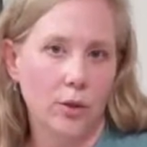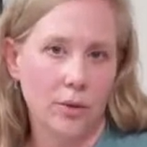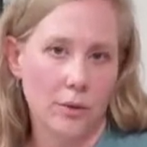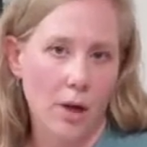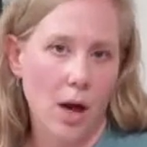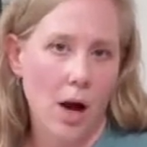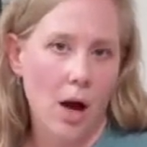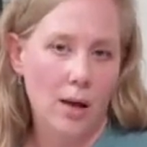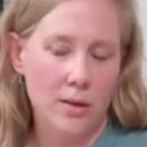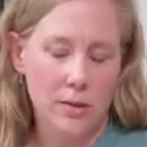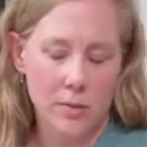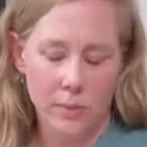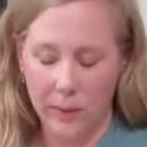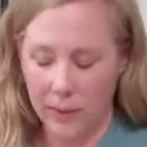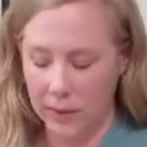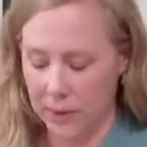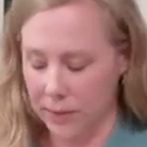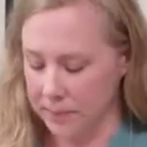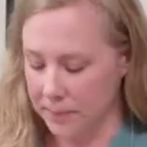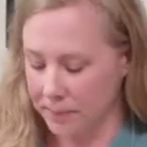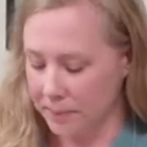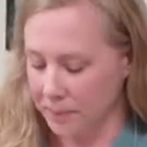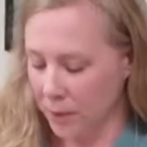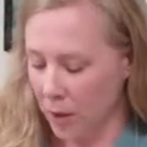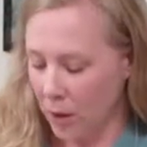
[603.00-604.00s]
at the hospital.
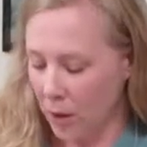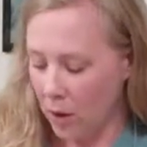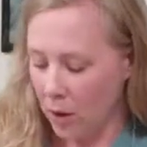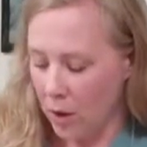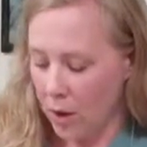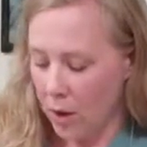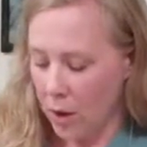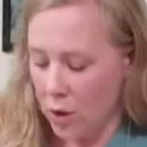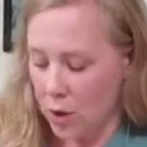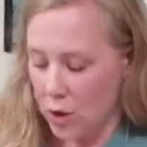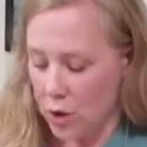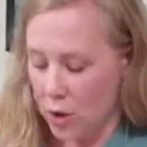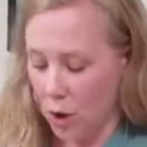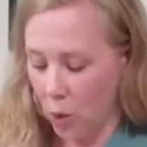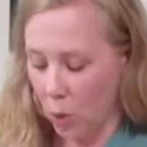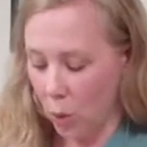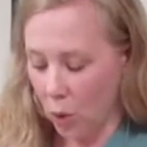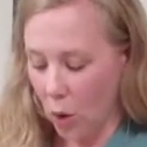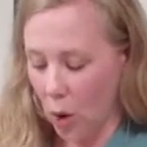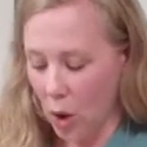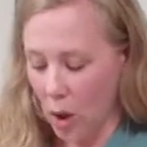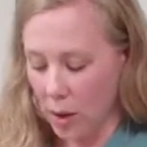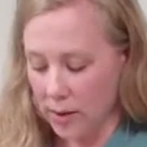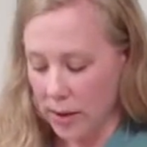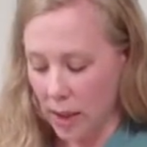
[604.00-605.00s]
So
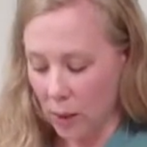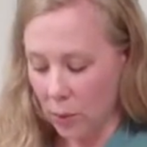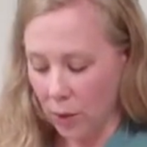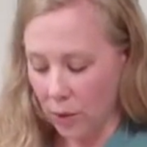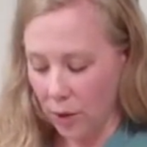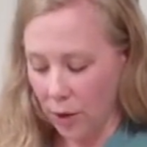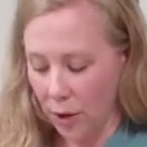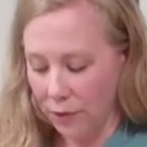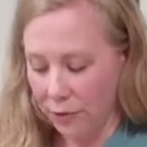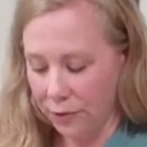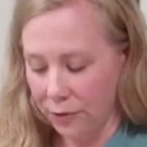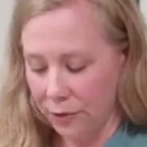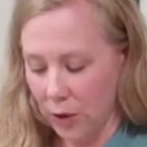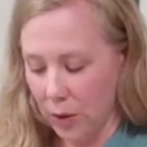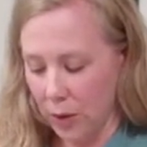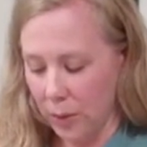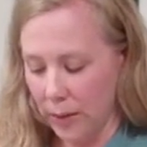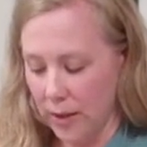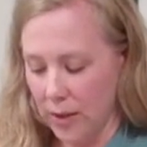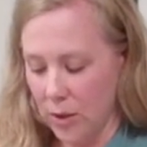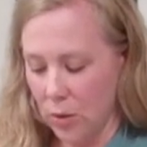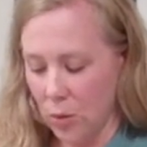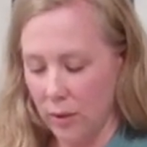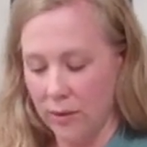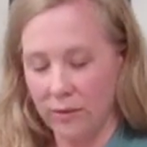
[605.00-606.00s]
we're all done with our
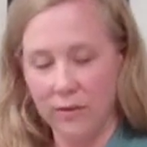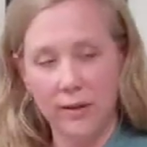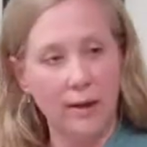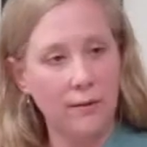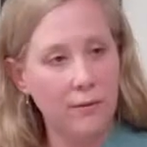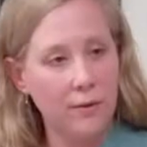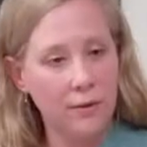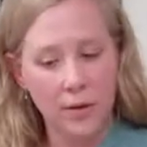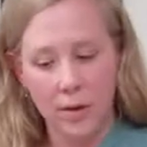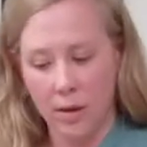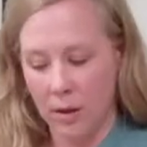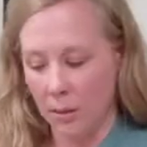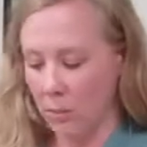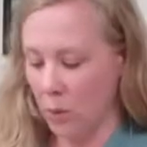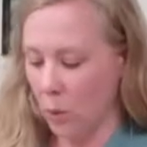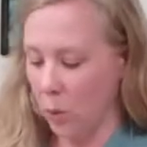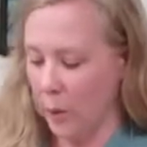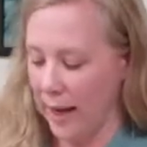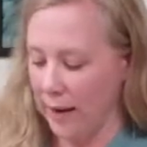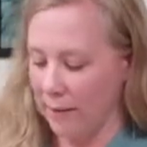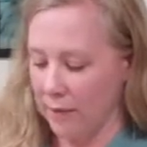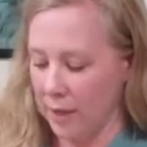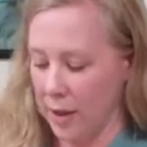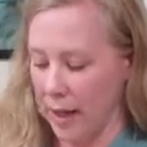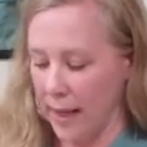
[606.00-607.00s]
fluids. We've given them,
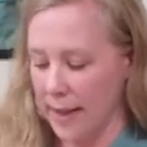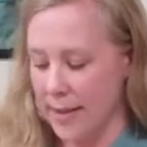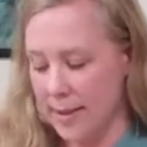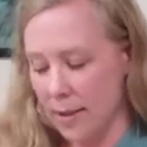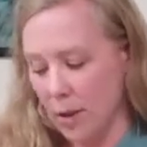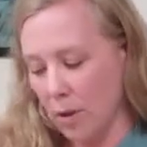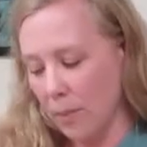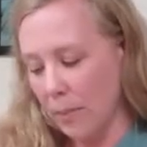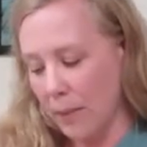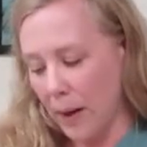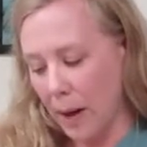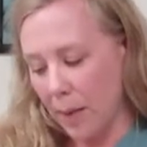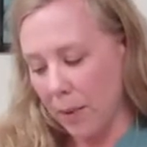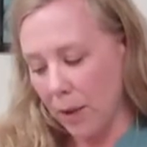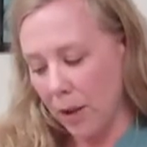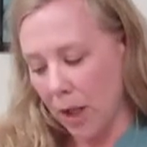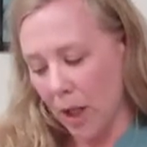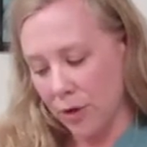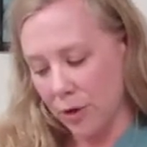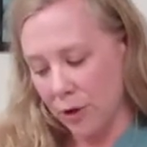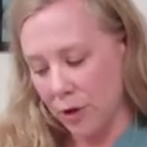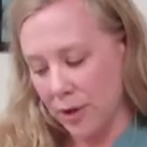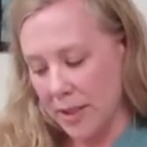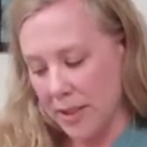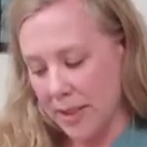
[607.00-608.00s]
we have a nice little bubble
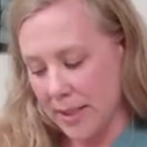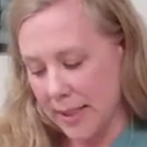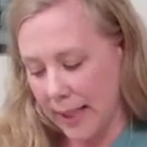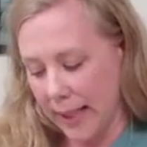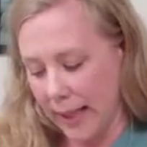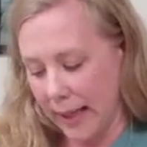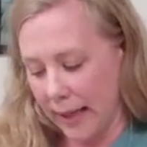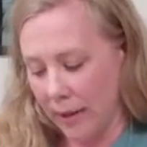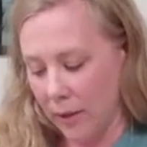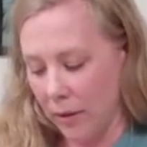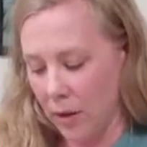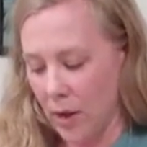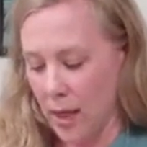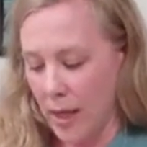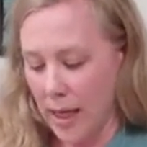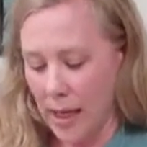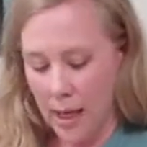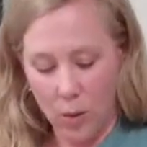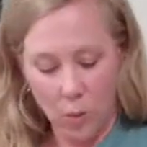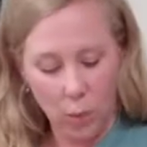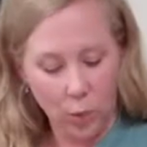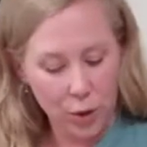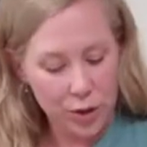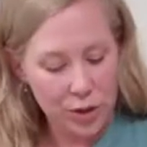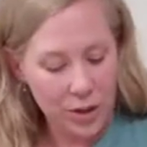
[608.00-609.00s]
under the skin,
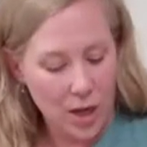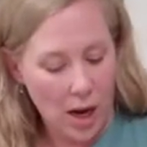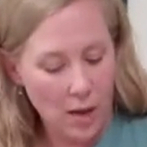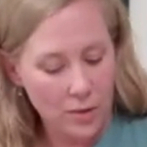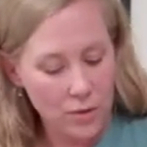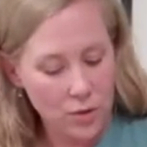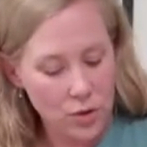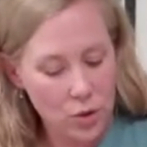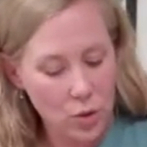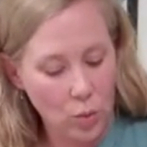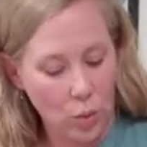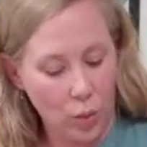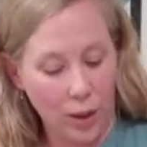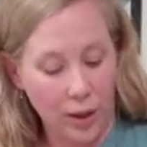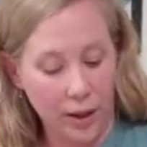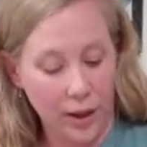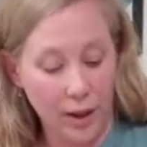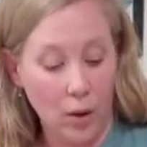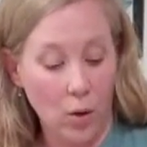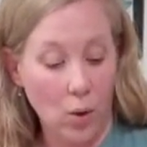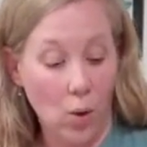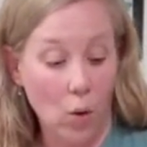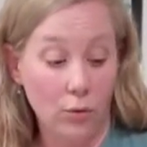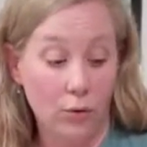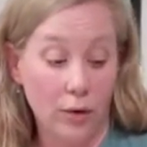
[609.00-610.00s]
and we're done. So we're going
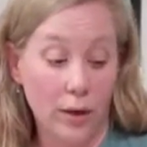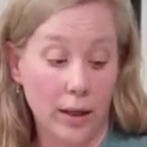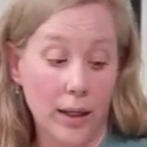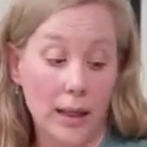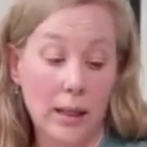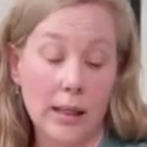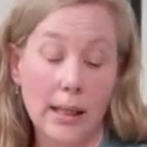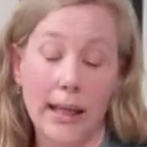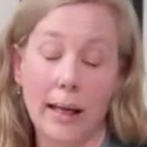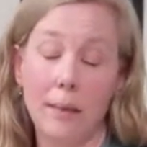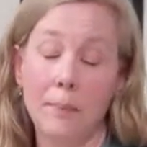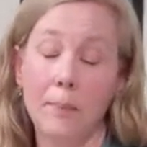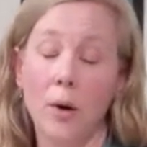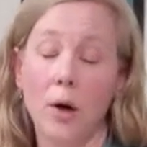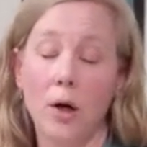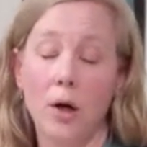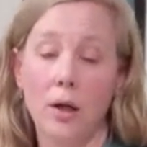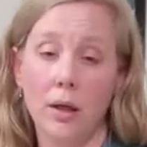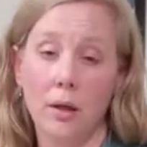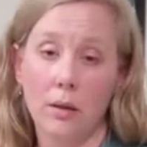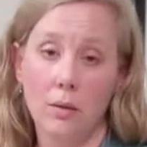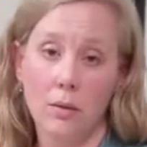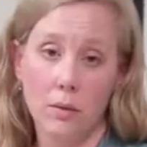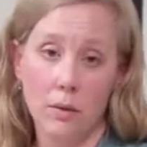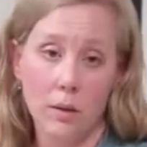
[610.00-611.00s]
to go over and clamp
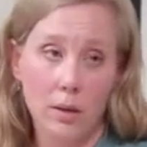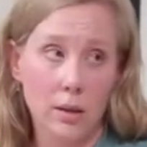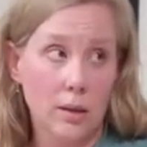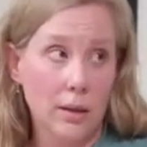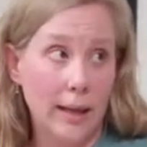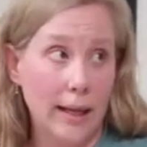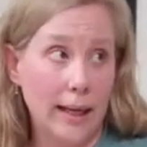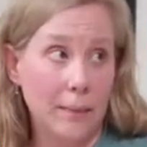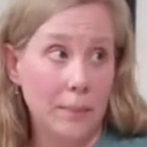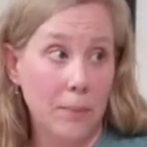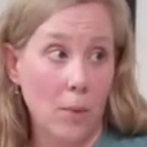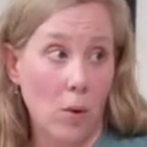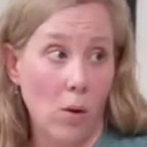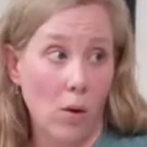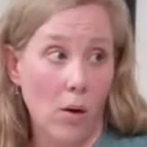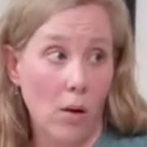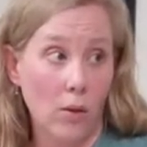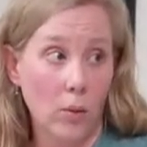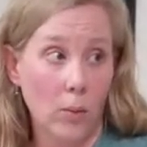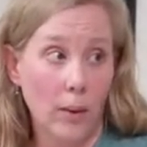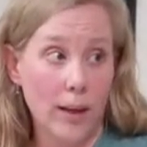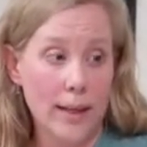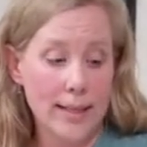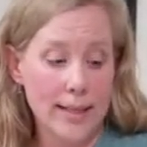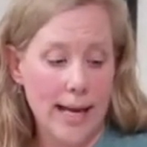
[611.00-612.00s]
all
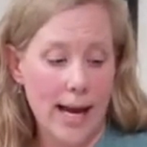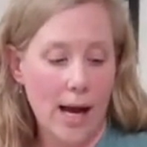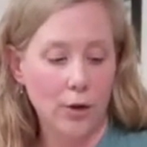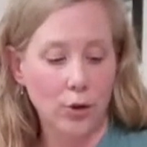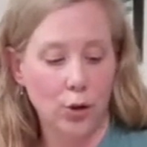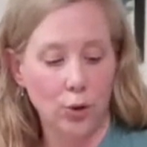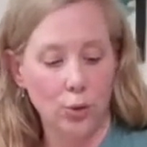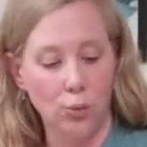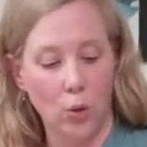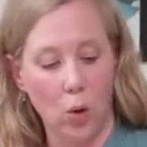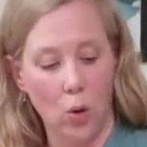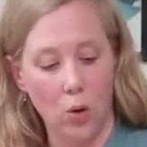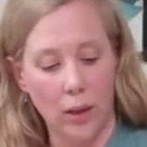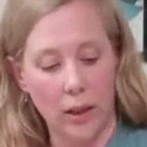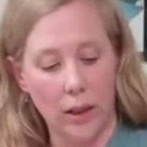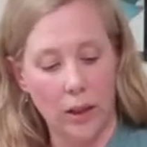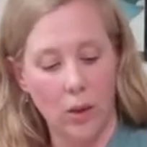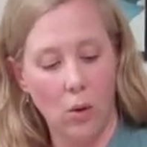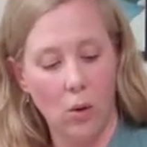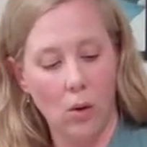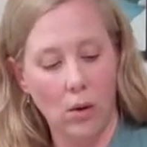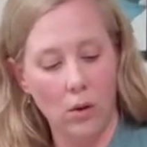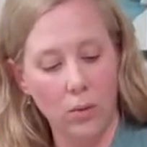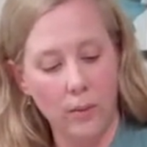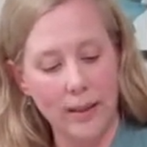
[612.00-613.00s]
the way down. You're rolling
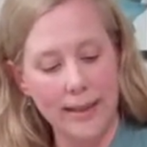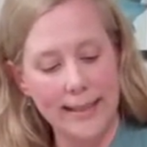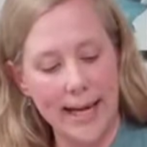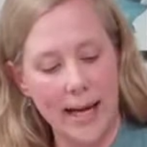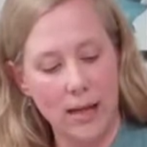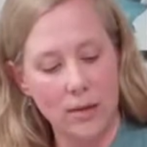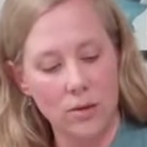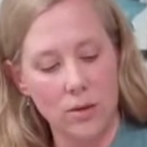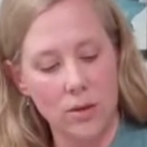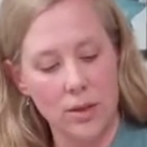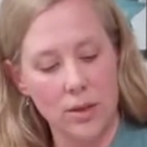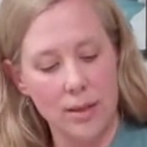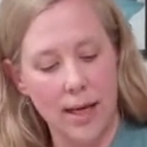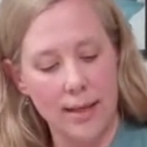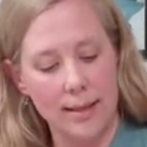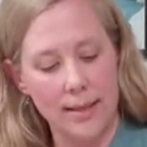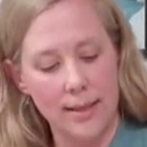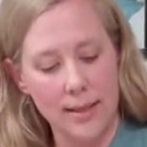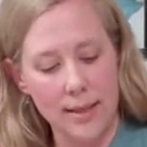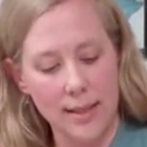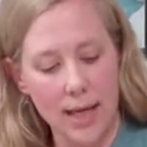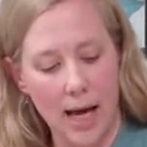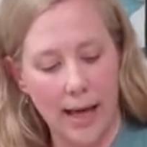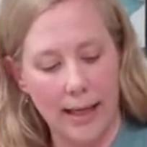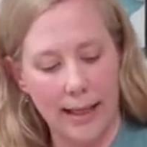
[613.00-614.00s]
it all the way down so it's nice
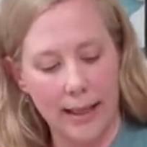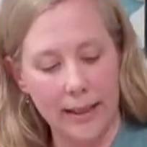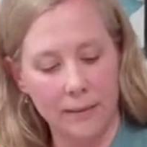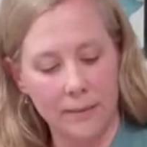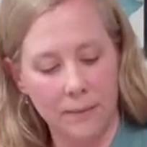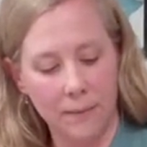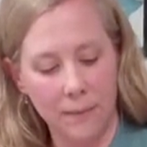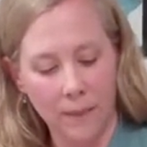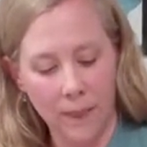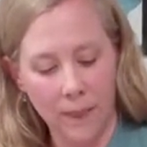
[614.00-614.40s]
and tight.